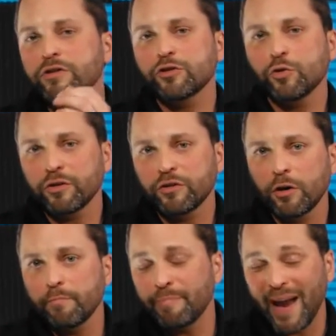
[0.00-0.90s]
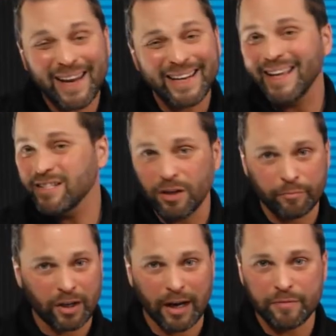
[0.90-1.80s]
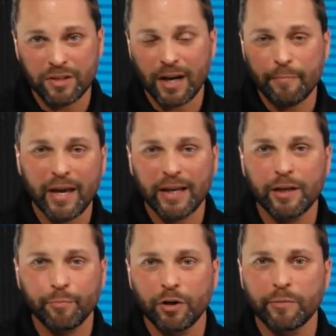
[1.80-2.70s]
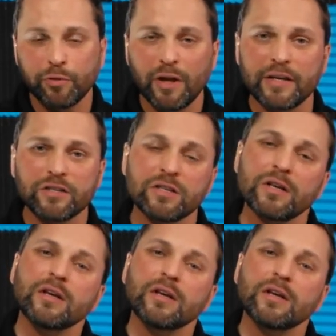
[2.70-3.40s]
a short-term band-aid sometimes that I may need to put in place?